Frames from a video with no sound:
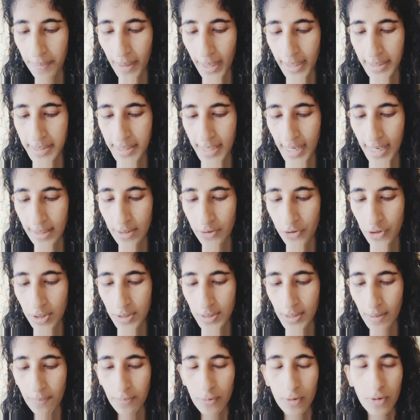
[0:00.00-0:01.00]
by 10
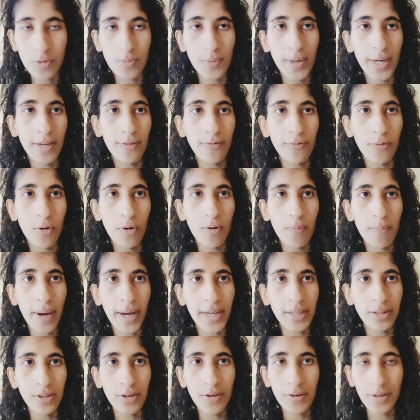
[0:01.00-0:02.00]
inches up to 24
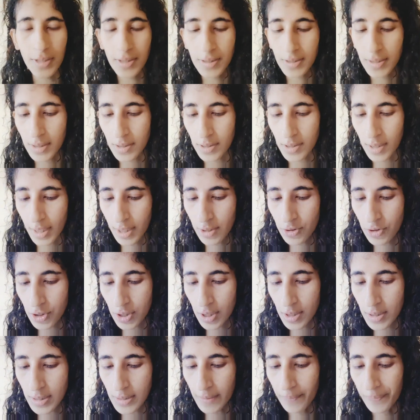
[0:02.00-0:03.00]
by 36
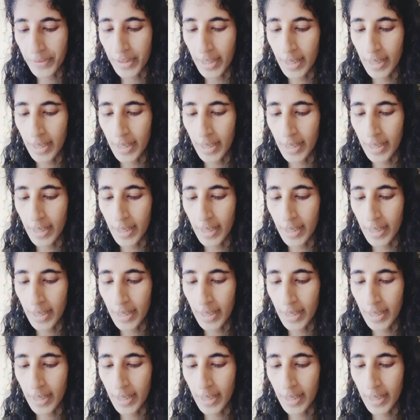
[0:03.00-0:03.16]
inches.